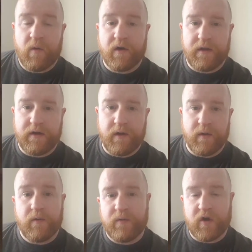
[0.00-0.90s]
What do?
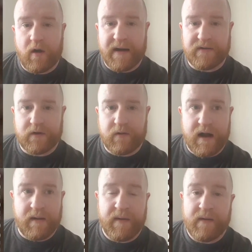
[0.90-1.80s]
They resort back to
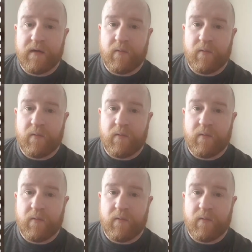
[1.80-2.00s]
crime.